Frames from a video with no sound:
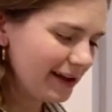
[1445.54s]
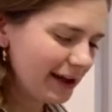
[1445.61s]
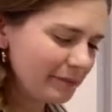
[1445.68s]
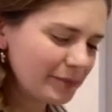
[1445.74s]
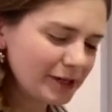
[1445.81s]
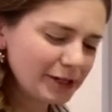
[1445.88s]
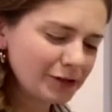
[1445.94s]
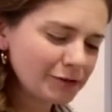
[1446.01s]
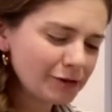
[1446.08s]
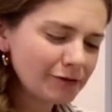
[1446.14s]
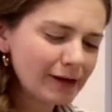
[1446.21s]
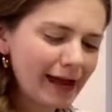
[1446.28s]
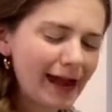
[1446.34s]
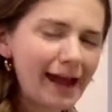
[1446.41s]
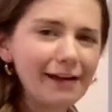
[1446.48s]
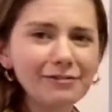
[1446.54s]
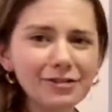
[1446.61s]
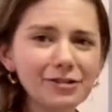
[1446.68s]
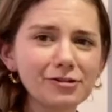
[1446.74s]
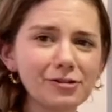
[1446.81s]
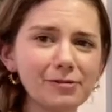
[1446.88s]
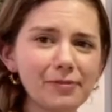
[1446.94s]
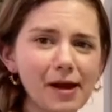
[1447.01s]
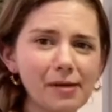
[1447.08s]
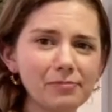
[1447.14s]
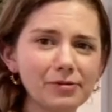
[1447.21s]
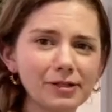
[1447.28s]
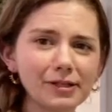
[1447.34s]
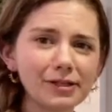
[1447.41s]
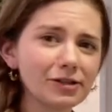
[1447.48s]
But you don't have to do the
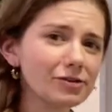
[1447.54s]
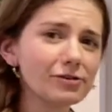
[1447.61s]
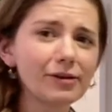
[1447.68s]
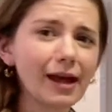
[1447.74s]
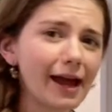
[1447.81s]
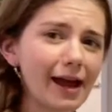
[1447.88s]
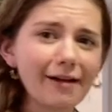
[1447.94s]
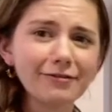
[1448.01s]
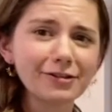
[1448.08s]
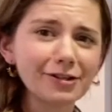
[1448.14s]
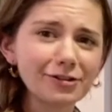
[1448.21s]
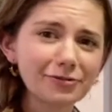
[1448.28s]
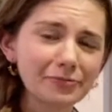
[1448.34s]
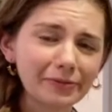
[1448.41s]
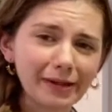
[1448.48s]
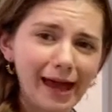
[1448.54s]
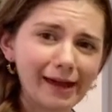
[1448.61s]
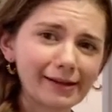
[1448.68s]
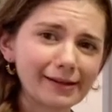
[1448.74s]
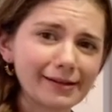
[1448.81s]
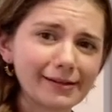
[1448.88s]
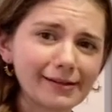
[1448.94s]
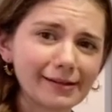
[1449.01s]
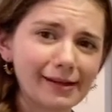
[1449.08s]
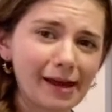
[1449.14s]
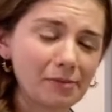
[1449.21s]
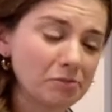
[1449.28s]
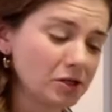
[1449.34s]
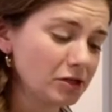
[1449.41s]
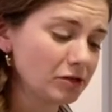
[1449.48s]
paprika. You don't have to do blackened
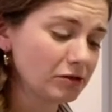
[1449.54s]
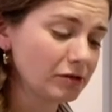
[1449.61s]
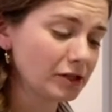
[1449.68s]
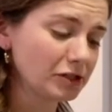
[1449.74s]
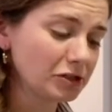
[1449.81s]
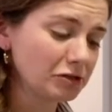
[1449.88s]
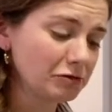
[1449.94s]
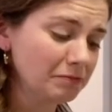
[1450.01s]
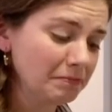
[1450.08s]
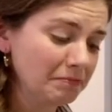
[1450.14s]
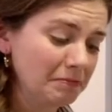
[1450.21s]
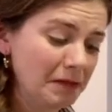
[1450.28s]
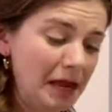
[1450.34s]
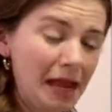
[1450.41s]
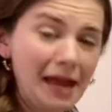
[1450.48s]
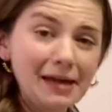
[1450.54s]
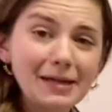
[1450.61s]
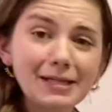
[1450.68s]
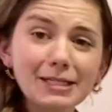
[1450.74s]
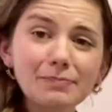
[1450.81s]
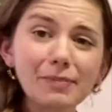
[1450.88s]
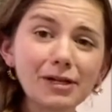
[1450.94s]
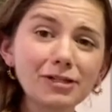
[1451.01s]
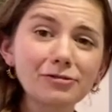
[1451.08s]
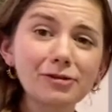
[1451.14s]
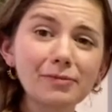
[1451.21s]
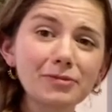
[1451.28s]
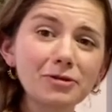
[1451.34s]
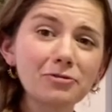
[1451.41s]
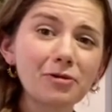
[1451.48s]
tilapia. You can do any spice
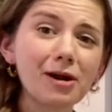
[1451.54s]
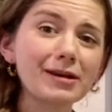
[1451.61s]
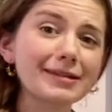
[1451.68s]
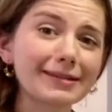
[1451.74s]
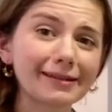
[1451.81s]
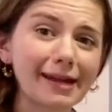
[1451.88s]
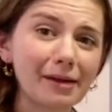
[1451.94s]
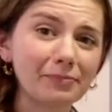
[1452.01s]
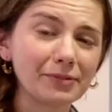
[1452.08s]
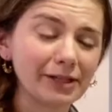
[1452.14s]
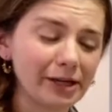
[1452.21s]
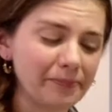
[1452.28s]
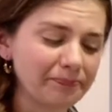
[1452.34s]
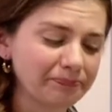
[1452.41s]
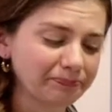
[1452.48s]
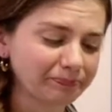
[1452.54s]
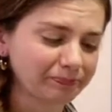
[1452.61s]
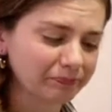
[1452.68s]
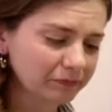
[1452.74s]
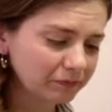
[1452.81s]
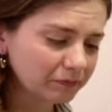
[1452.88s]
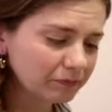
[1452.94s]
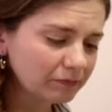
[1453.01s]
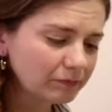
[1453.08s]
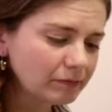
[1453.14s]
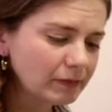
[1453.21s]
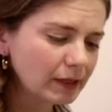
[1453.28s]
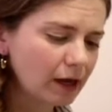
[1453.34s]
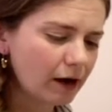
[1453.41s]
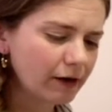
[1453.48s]
rub you want tilapia.
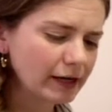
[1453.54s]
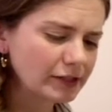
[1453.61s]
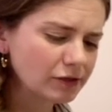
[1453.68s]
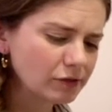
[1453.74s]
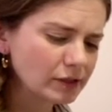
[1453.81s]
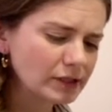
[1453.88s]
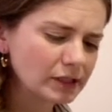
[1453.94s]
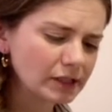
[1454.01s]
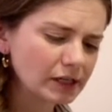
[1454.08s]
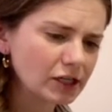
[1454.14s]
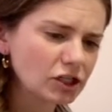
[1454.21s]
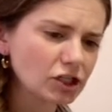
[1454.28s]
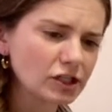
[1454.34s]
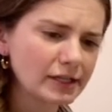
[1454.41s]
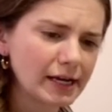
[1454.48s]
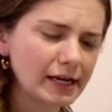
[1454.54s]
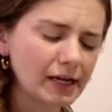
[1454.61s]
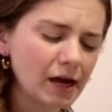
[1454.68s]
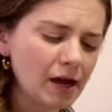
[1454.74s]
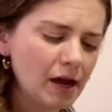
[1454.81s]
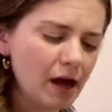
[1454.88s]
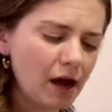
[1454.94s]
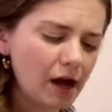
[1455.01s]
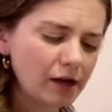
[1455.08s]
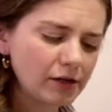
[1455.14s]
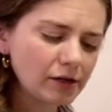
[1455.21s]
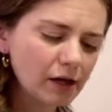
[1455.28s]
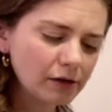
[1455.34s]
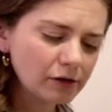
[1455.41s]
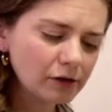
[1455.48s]
All right, so this is gonna just take
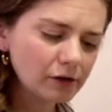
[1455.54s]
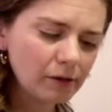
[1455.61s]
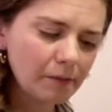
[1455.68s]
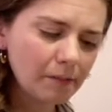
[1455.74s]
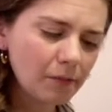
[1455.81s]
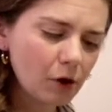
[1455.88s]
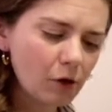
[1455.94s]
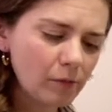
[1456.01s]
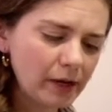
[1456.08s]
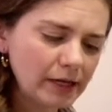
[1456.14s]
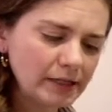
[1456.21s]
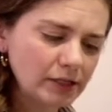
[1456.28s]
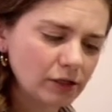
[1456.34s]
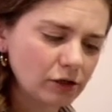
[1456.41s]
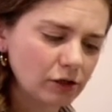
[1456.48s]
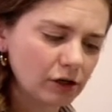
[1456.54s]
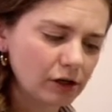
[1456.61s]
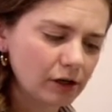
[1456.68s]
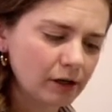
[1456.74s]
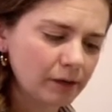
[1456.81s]
another moment to cook.